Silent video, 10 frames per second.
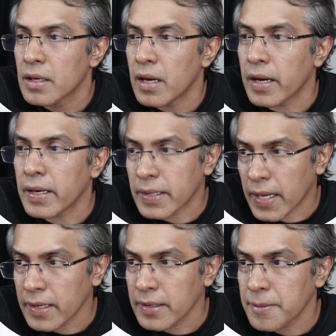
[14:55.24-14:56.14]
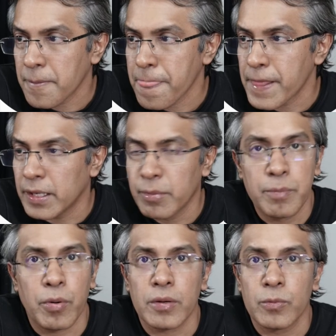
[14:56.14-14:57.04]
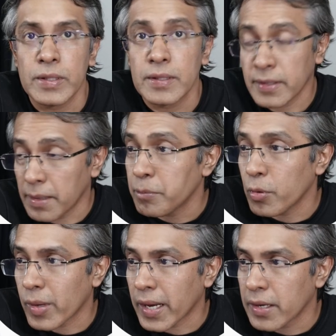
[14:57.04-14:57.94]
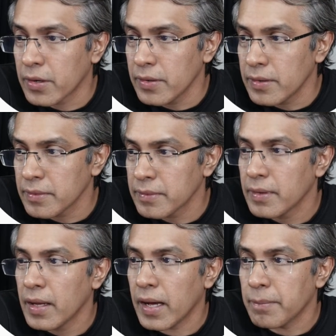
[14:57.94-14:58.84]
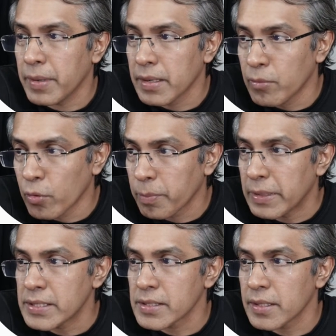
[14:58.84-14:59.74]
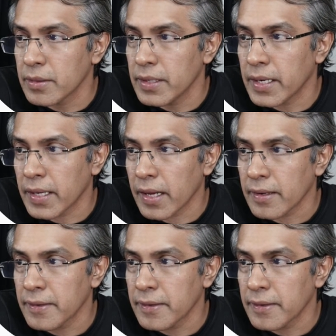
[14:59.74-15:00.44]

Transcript: I attack the double pawn with tempo when I could. I bring more pieces into the attack,